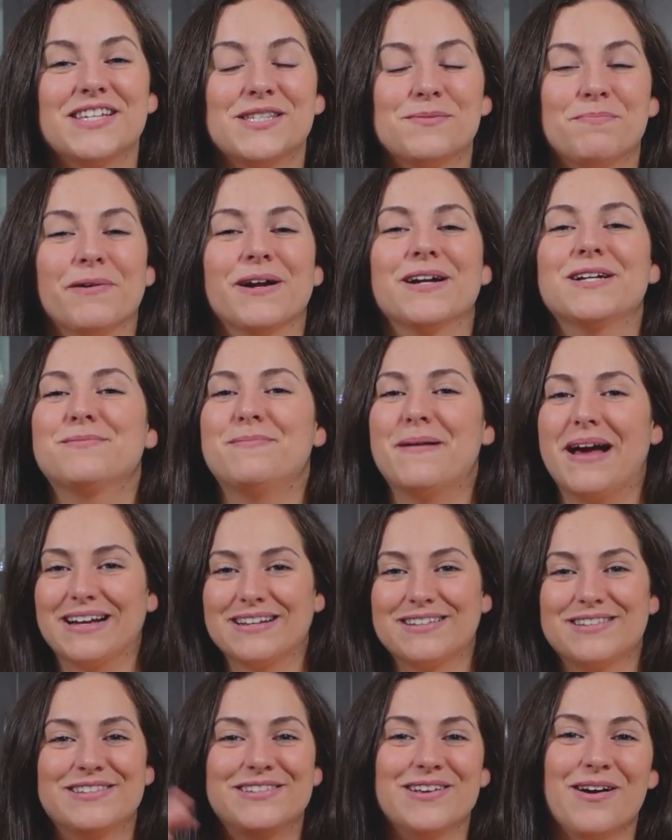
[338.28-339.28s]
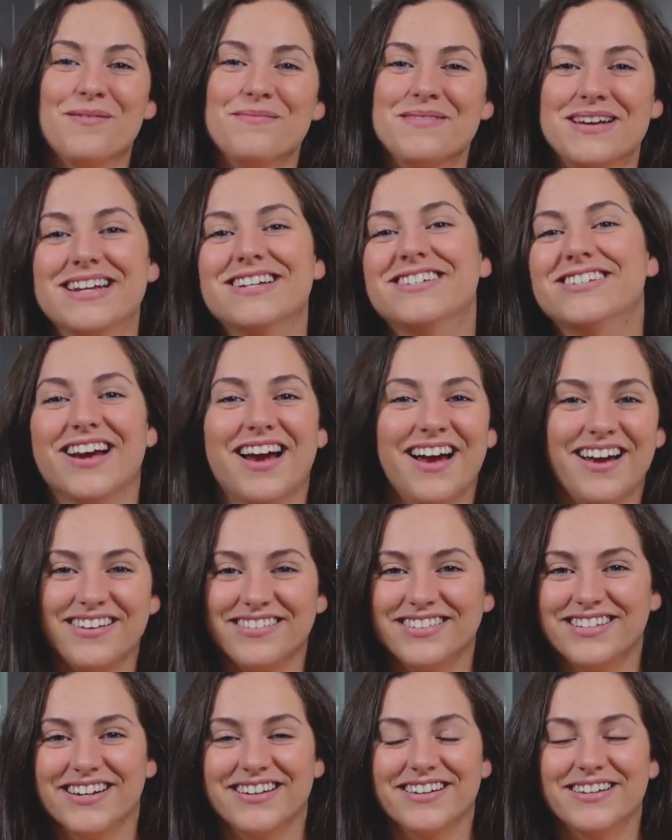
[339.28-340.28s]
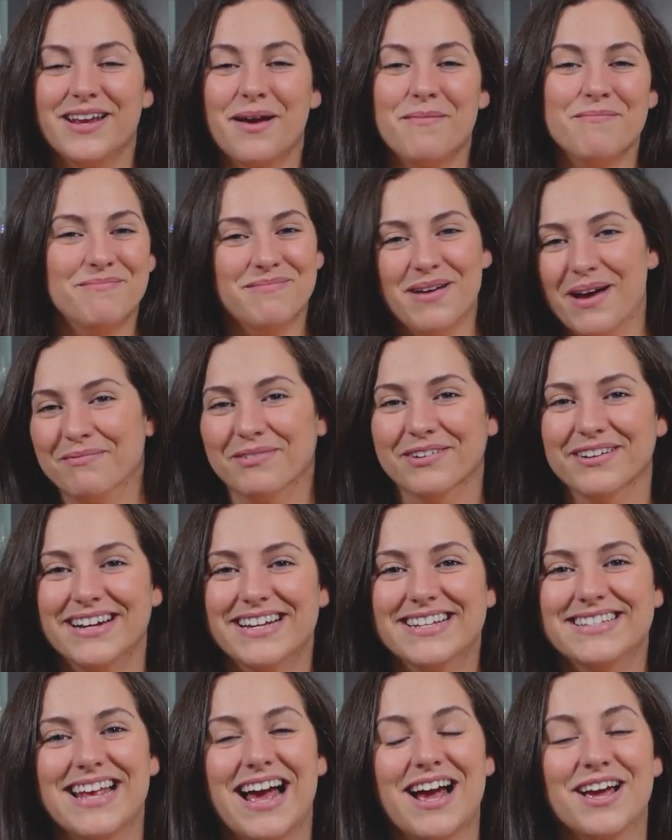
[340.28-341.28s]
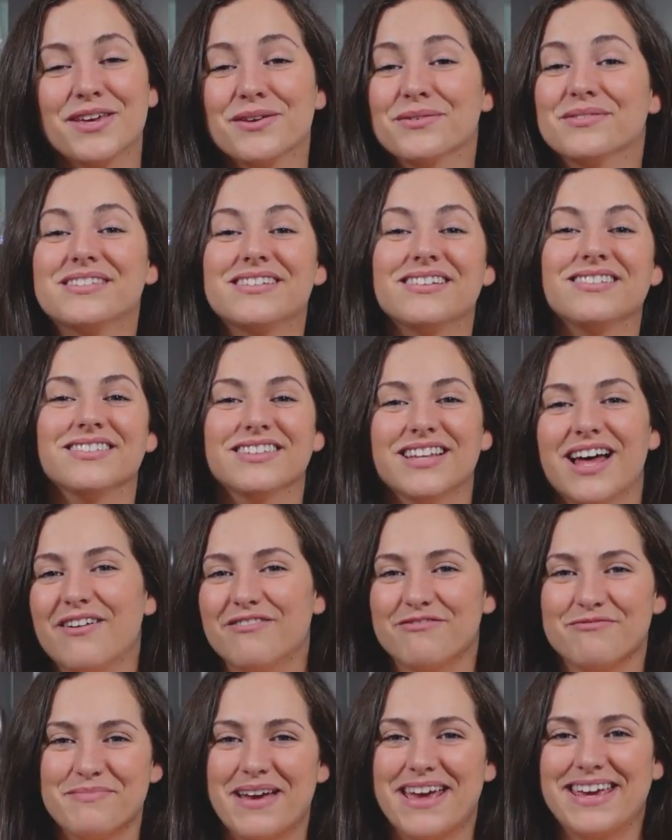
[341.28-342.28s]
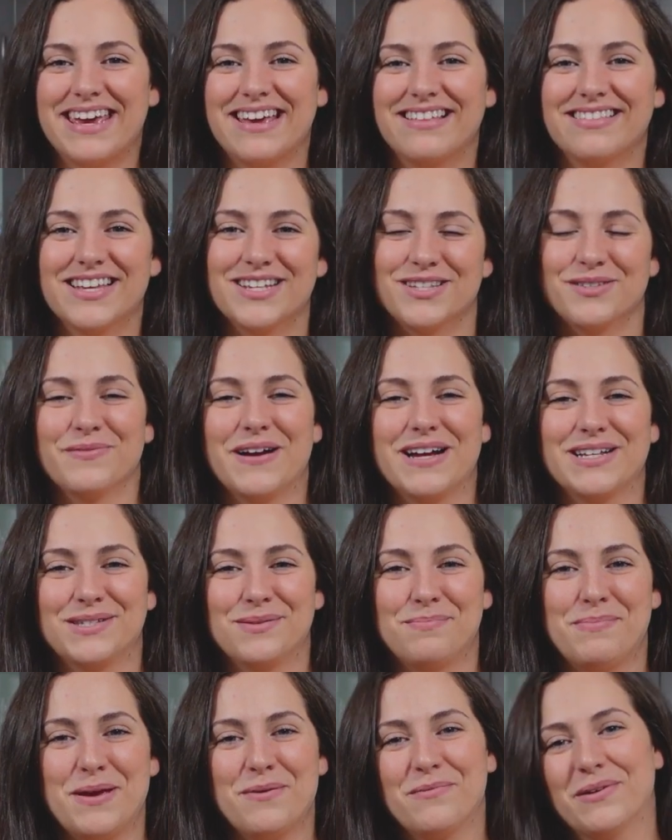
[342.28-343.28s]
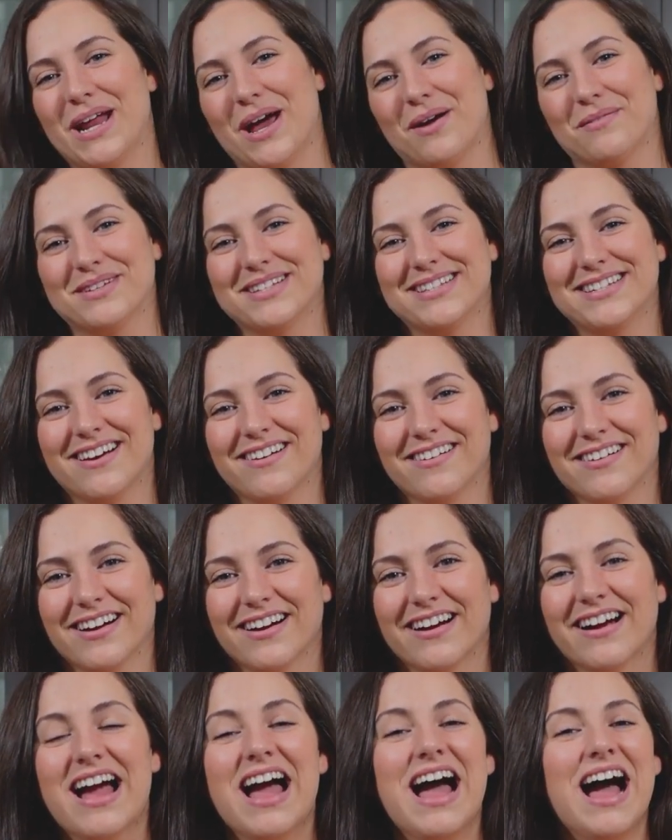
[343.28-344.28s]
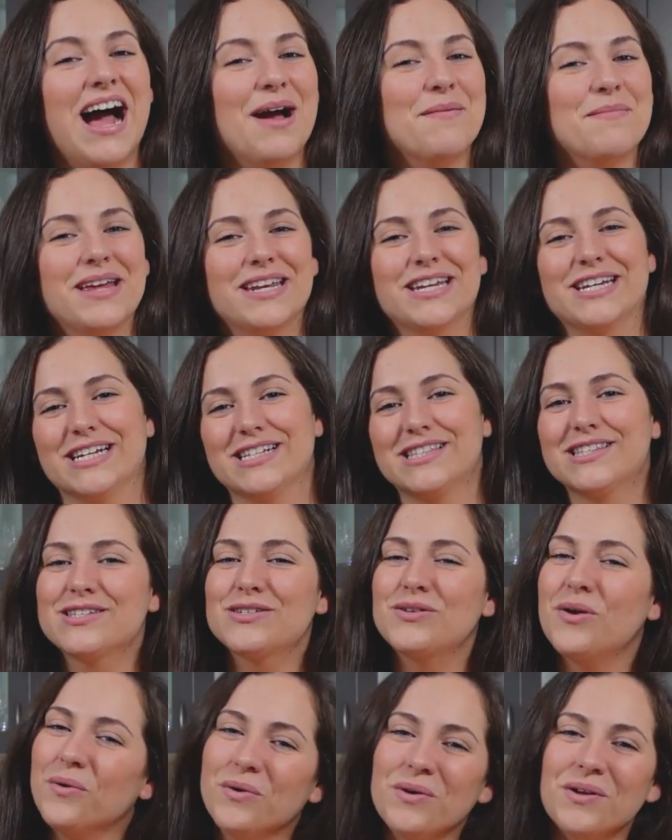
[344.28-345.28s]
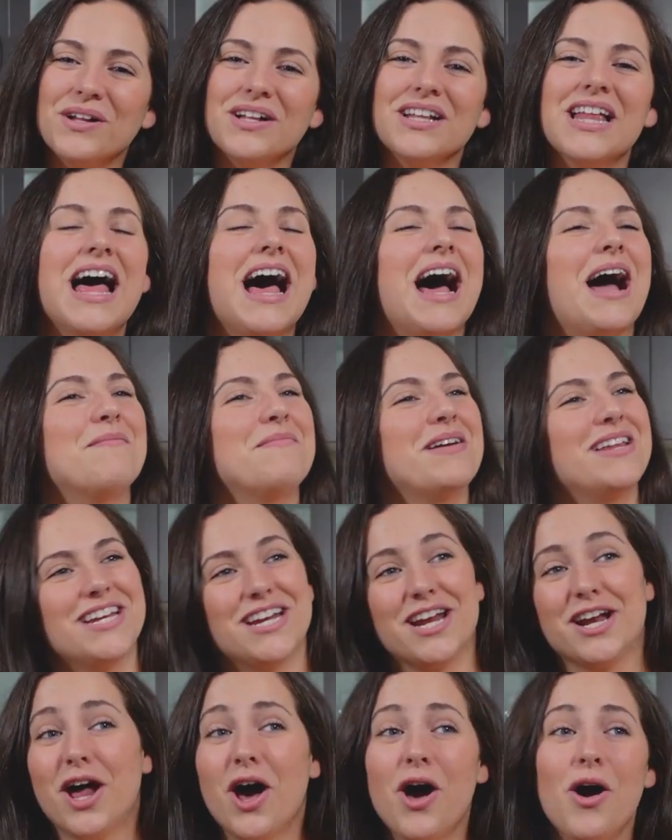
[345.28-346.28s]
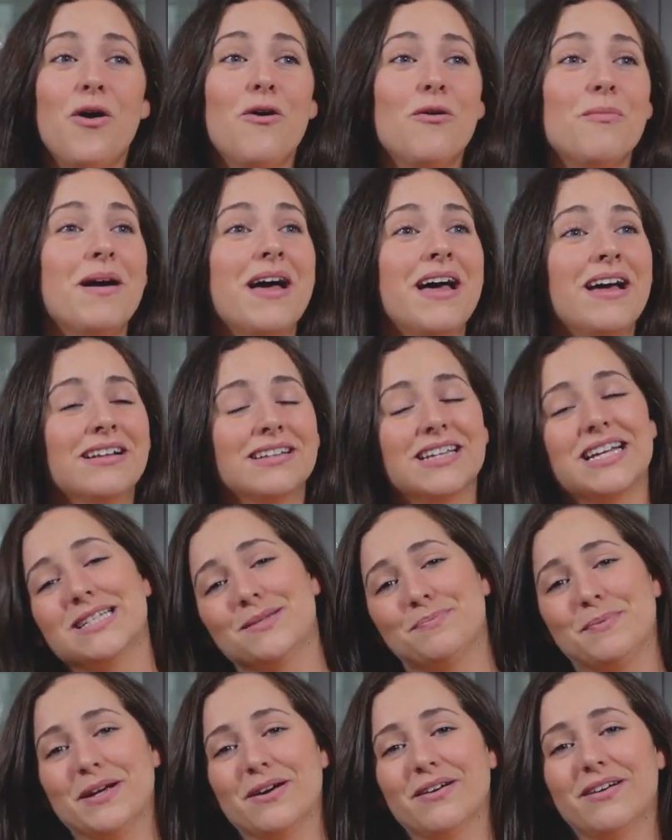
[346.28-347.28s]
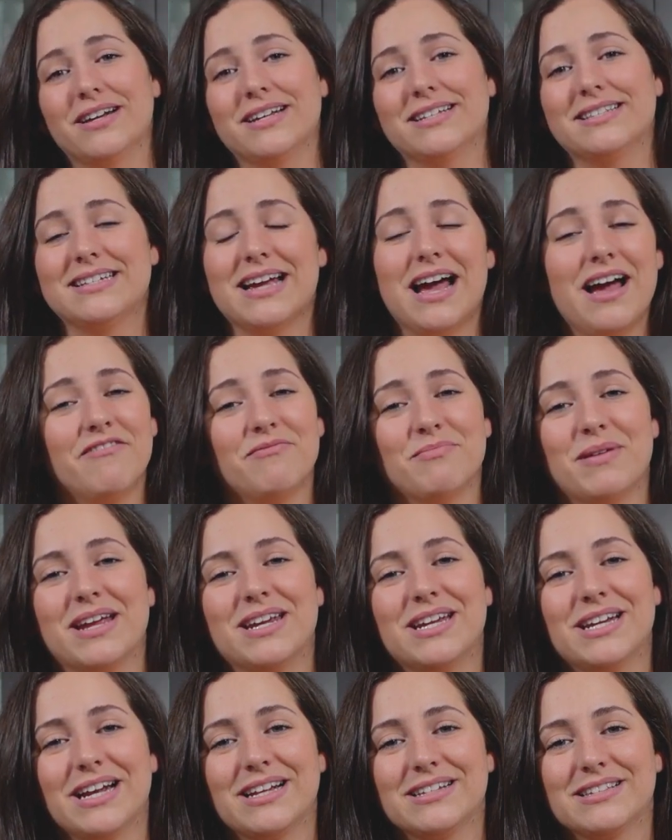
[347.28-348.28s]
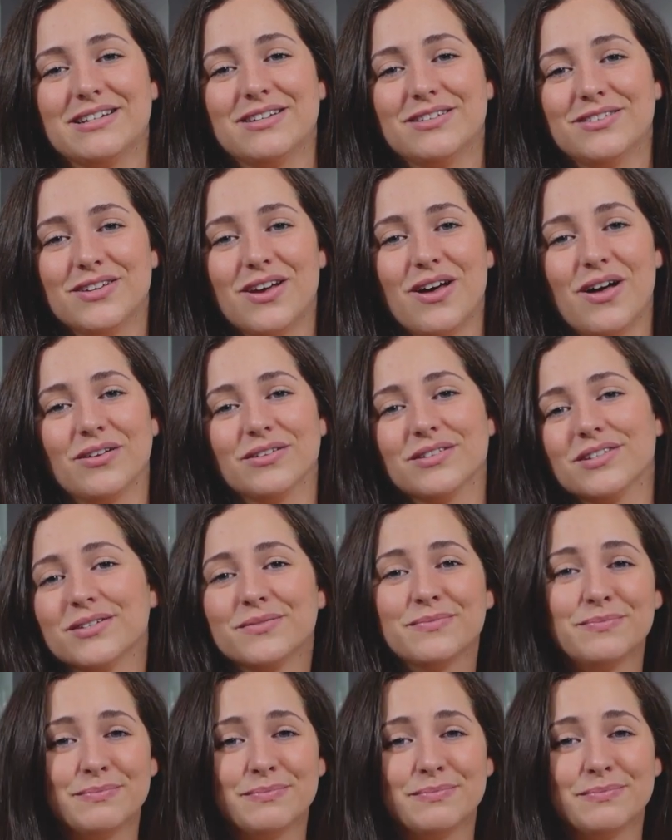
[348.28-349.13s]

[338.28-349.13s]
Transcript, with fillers: This brings back so many childhood memories. I used to love making this recipe when I was younger. I made it at school. I made it at home. Let's be honest, I've made it as an adult